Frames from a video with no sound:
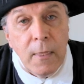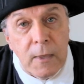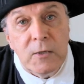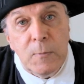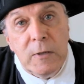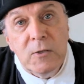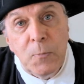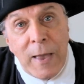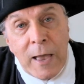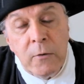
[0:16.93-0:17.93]
This means
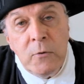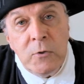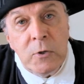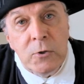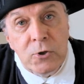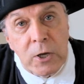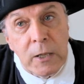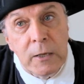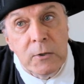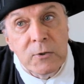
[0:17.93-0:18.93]
pounds,
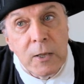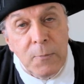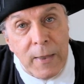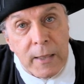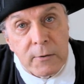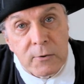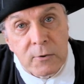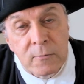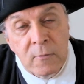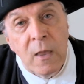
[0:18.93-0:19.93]
shillings, and
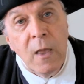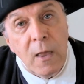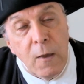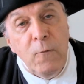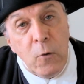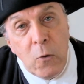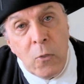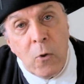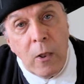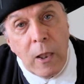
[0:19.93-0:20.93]
pence. If you
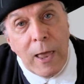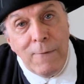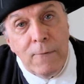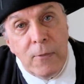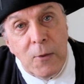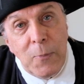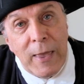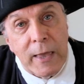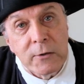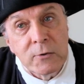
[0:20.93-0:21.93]
thought life in the
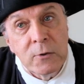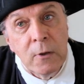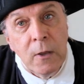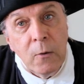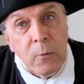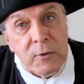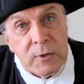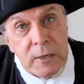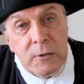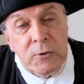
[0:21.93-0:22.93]
past was
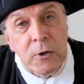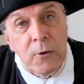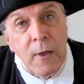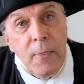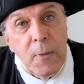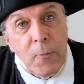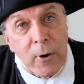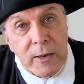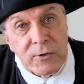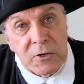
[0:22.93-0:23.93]
easier than the
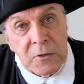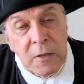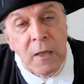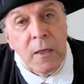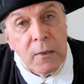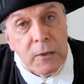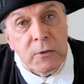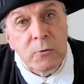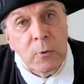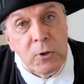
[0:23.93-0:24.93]
present,
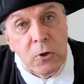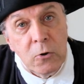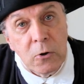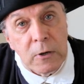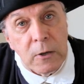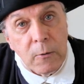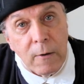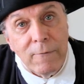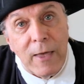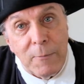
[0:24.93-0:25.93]
this will cure you
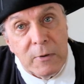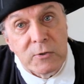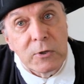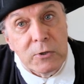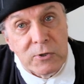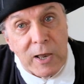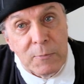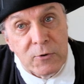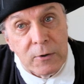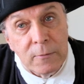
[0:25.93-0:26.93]
of that
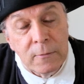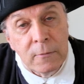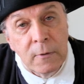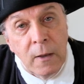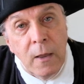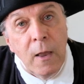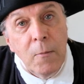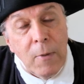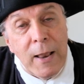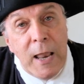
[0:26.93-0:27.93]
misconception.
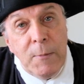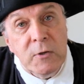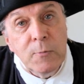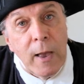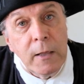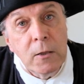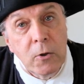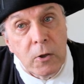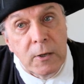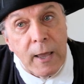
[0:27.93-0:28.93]
My name is Michael
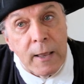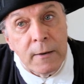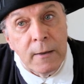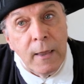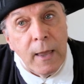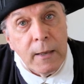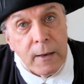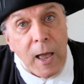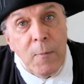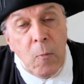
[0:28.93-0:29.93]
Goudket, and
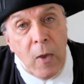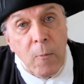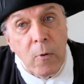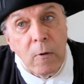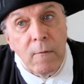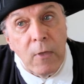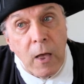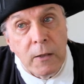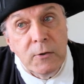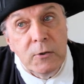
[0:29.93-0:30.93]
I'm a member of the
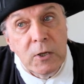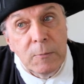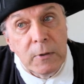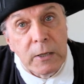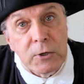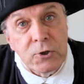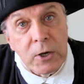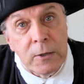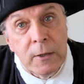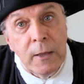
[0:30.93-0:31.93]
Huntington
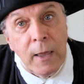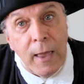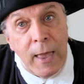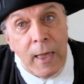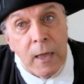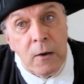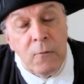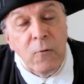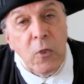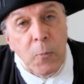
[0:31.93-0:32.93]
Militia,
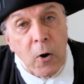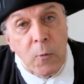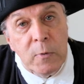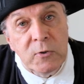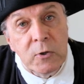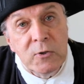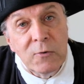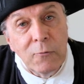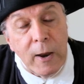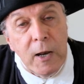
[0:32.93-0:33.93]
and for the purposes
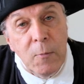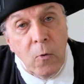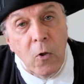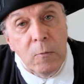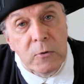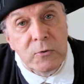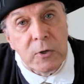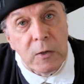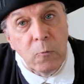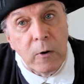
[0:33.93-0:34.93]
of Raynham Hall
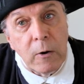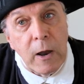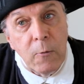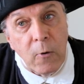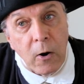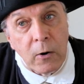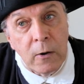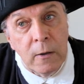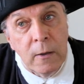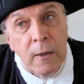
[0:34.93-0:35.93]
Museum where I work,
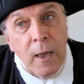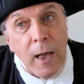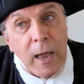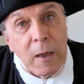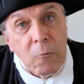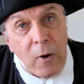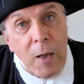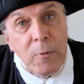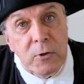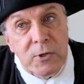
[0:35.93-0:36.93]
I am
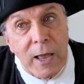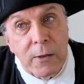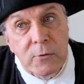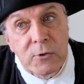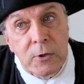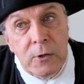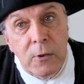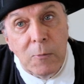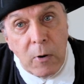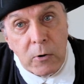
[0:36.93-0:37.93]
Robert Townsend
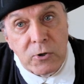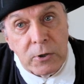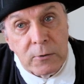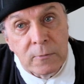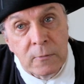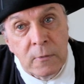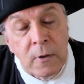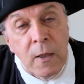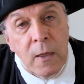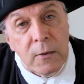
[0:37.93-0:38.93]
the merchant.
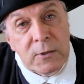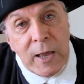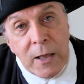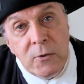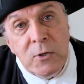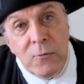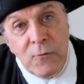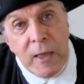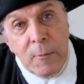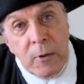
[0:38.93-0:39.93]
The Townsend
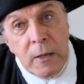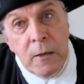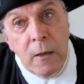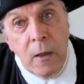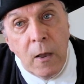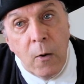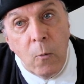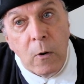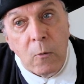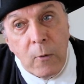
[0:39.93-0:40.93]
family
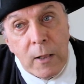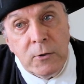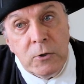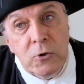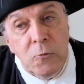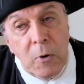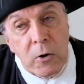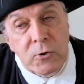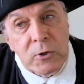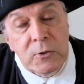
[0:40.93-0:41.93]
were well-to-do
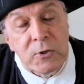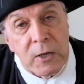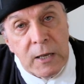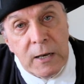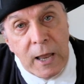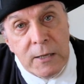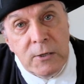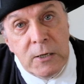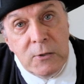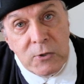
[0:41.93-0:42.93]
merchants in
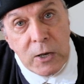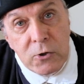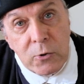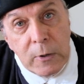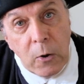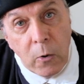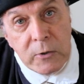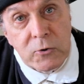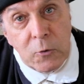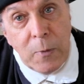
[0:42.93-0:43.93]
18th century
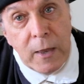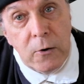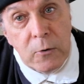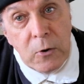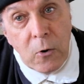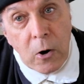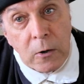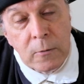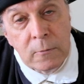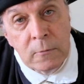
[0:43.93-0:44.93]
Oyster Bay, New
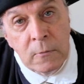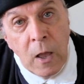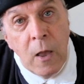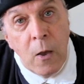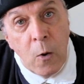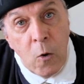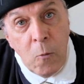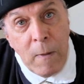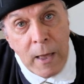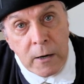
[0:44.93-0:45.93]
York. Who
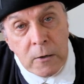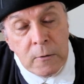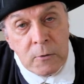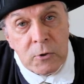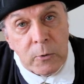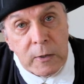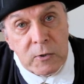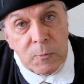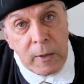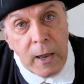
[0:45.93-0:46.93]
better to
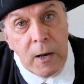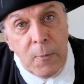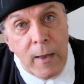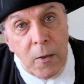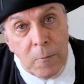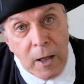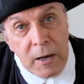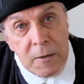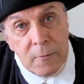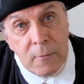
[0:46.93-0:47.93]
explain about
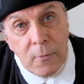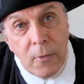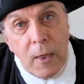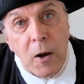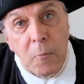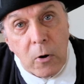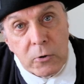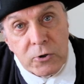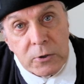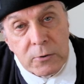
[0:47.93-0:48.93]
money than a
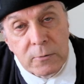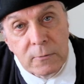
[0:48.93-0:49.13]
merchant?